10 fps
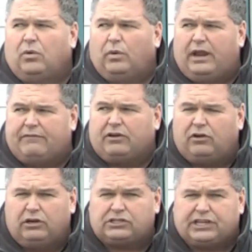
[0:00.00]
We're never
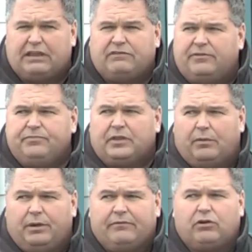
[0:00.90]
going to deceive you,
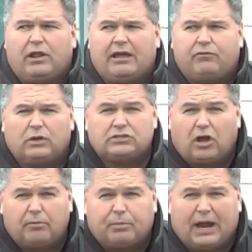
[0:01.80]
and we're never going to have what's
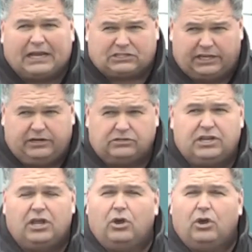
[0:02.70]
called price leaders,